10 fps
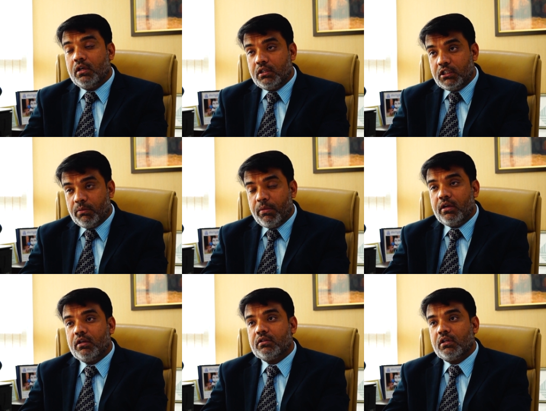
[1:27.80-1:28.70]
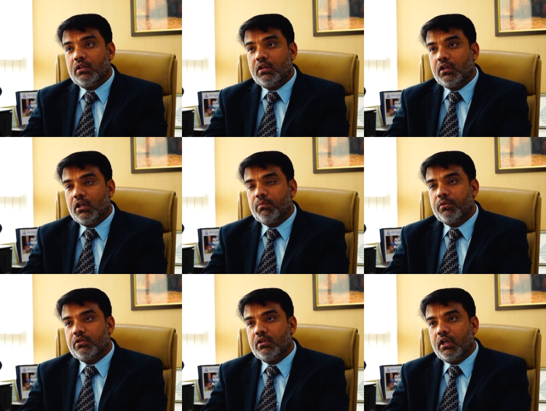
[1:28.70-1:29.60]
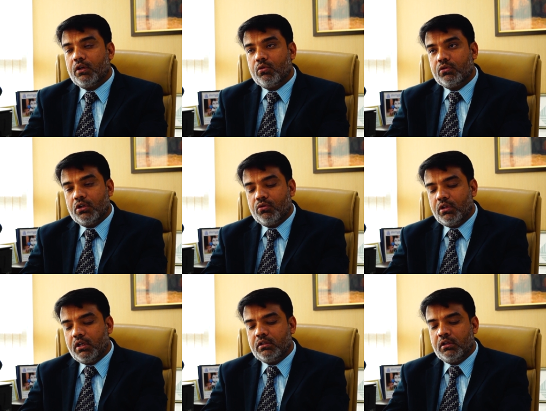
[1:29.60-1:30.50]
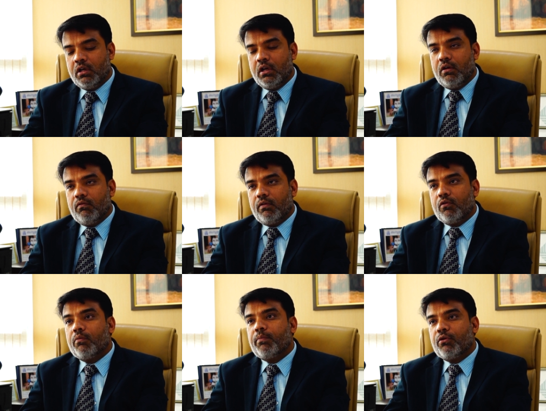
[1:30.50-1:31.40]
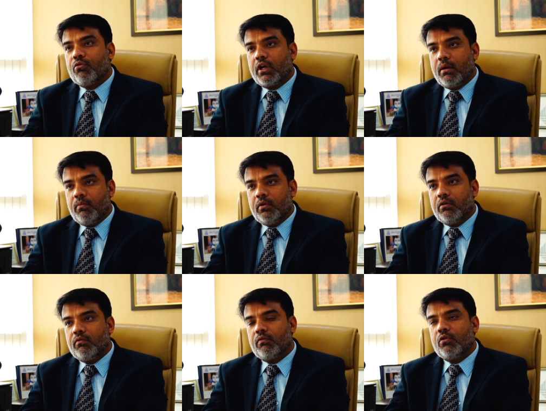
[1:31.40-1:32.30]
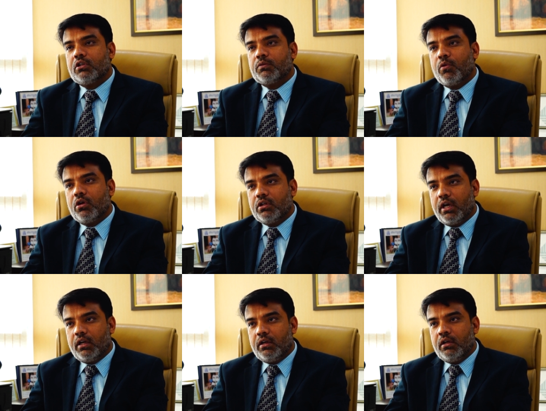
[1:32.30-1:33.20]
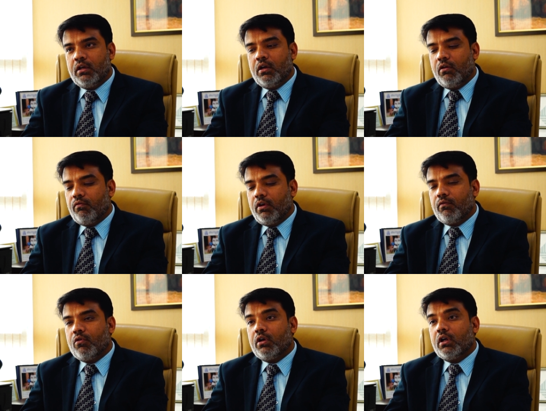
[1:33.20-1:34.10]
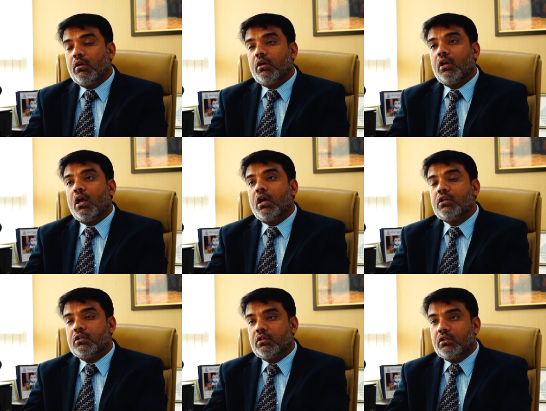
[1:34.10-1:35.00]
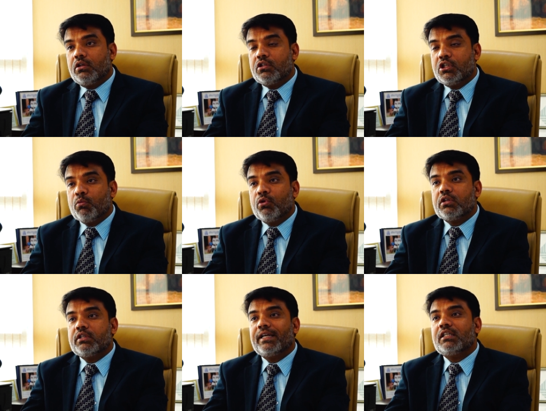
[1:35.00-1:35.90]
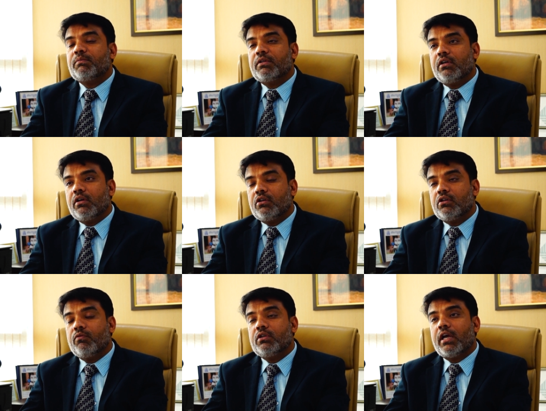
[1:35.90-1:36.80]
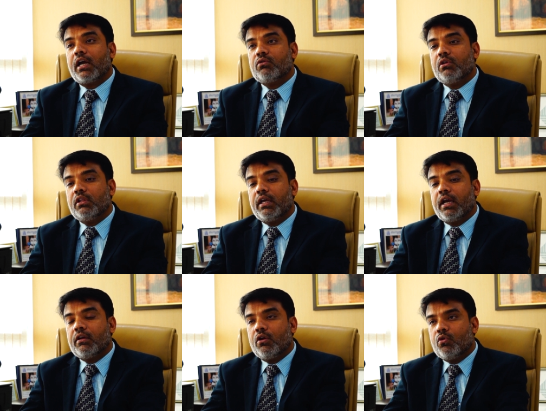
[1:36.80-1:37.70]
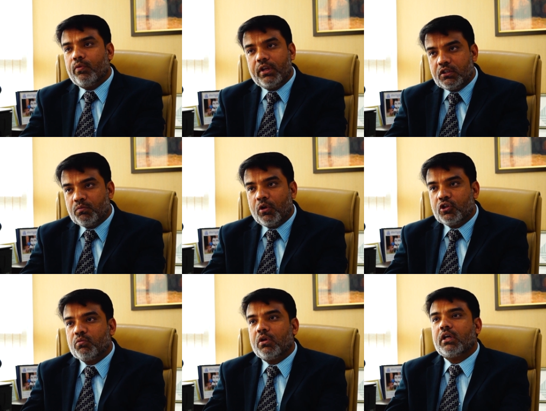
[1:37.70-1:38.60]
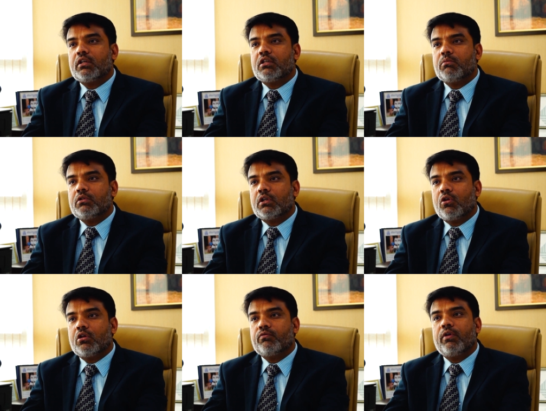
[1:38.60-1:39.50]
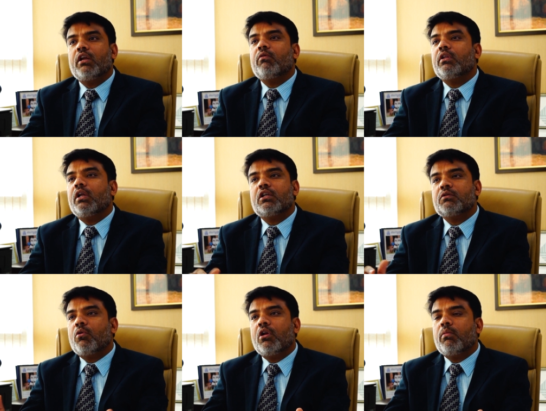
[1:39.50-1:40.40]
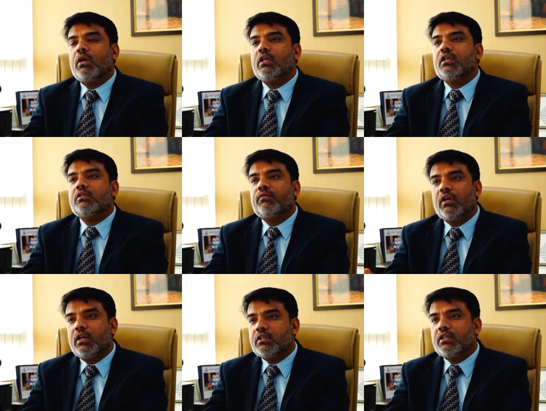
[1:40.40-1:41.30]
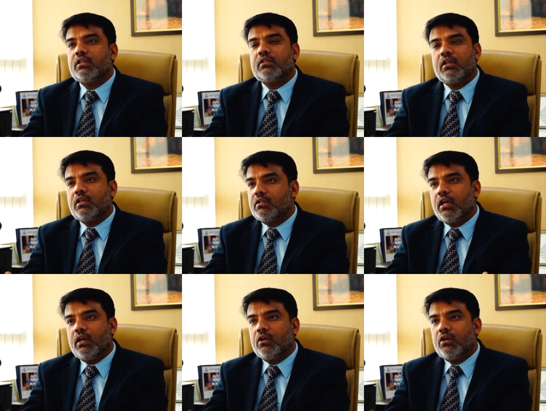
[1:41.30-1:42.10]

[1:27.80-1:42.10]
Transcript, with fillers: cement is another 30% that goes into this we've got petrochem we've got sponge iron we have got a large distributor sales presentation which actually they cater to very small small customers across wherever there are small bhattis furnaces there's that